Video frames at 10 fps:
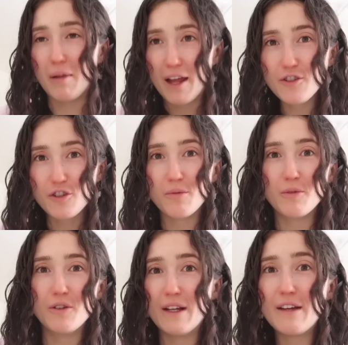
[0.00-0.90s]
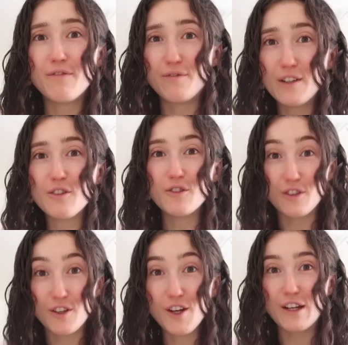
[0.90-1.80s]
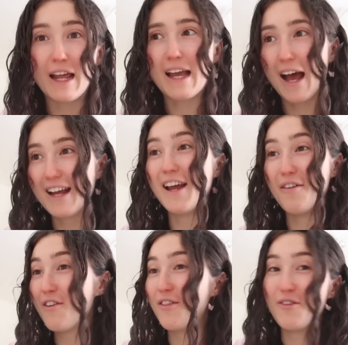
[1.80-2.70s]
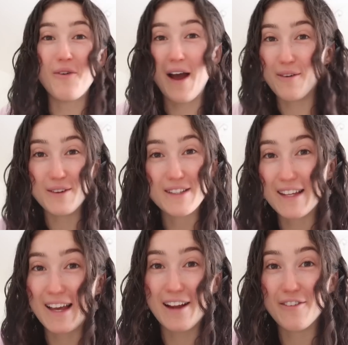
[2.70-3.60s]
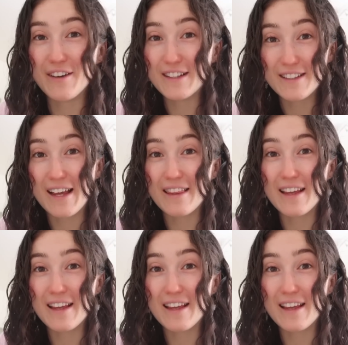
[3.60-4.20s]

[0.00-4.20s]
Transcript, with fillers: pleasurable. It feels good. Like, I never thought I would sit here and say